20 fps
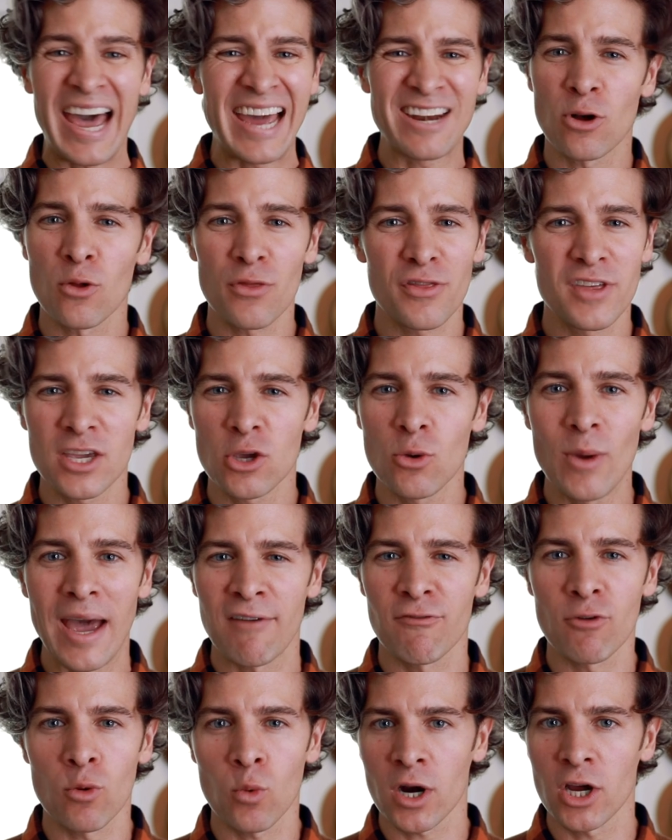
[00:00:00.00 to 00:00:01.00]
I don't think you
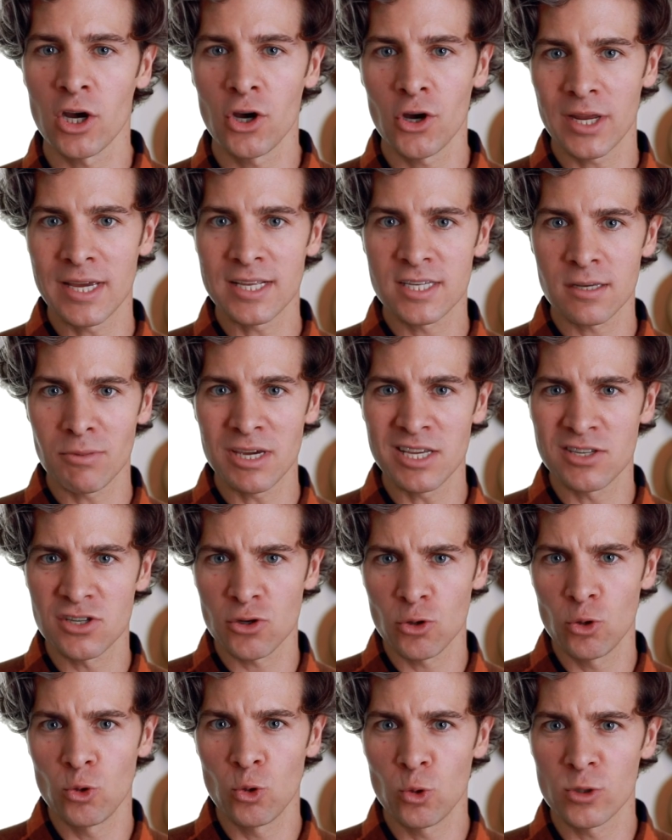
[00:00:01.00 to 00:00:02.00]
ever want a hoodie to be
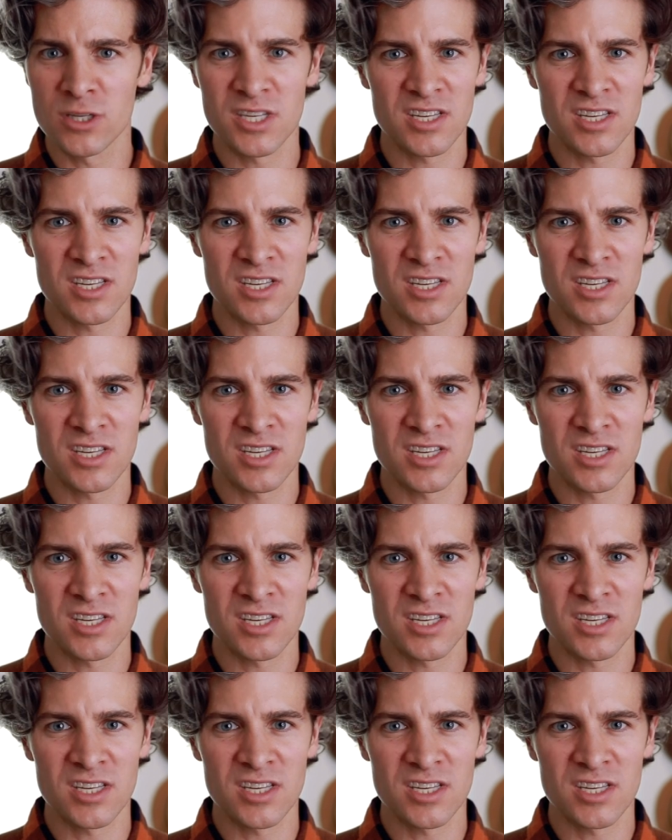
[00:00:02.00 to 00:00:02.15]
too